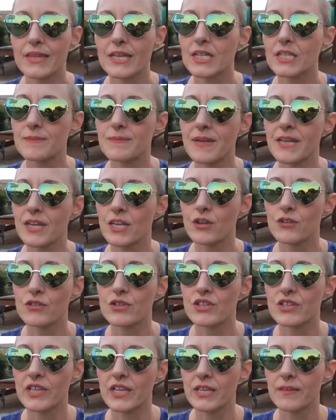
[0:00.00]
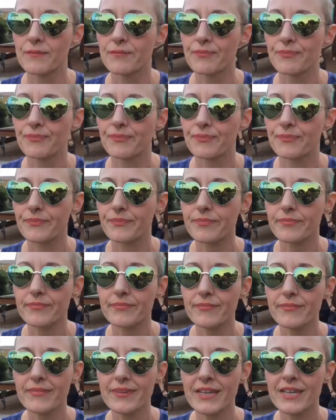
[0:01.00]
just made a huge scene
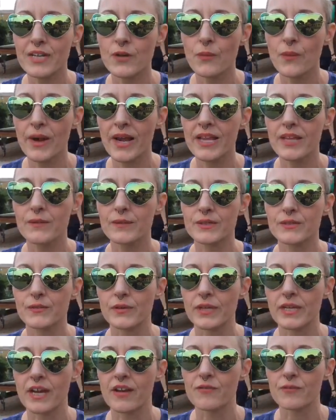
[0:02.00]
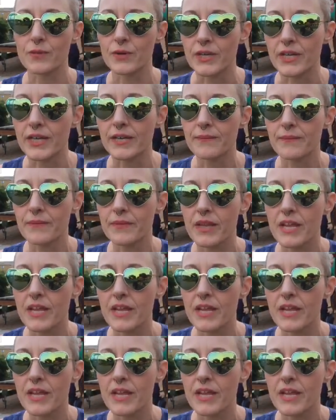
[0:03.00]
in a way that was really off-putting.